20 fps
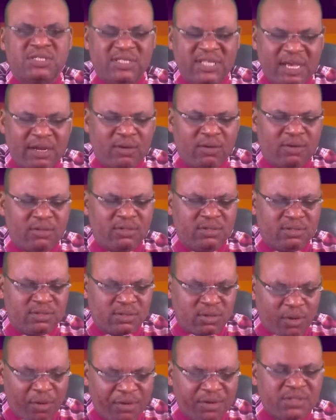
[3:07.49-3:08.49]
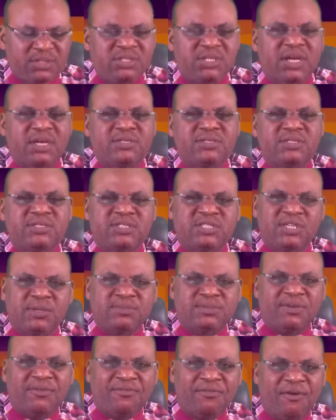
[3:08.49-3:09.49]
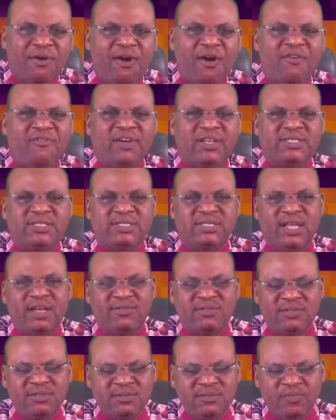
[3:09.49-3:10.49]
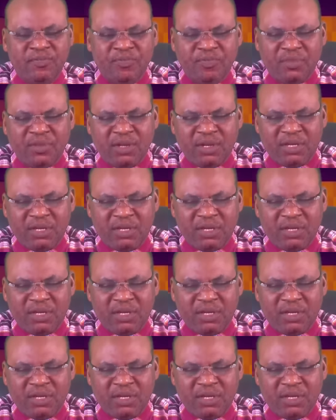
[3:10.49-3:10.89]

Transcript: 2 Corinthians chapter 4 verse 7,